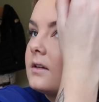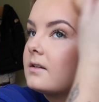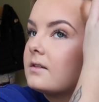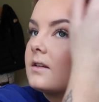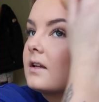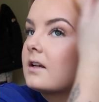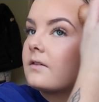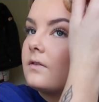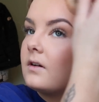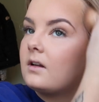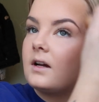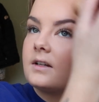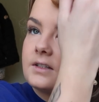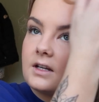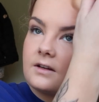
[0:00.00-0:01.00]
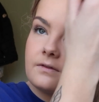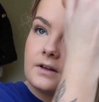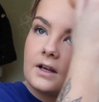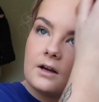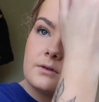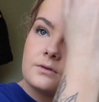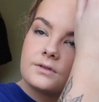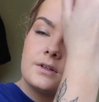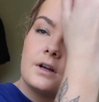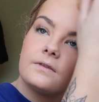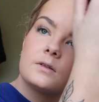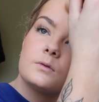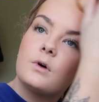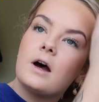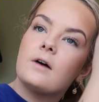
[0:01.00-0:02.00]
seeing if I liked anything else.
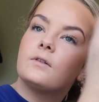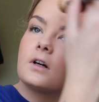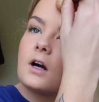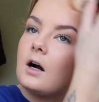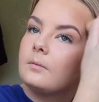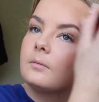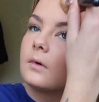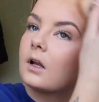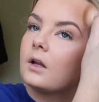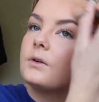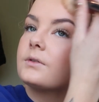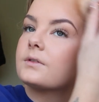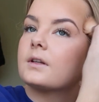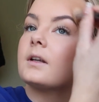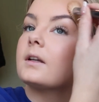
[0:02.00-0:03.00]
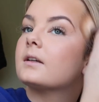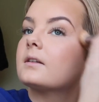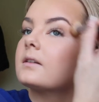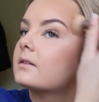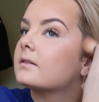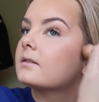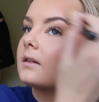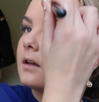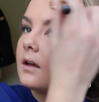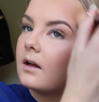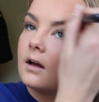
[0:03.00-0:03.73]
Nothing will ever come close to this,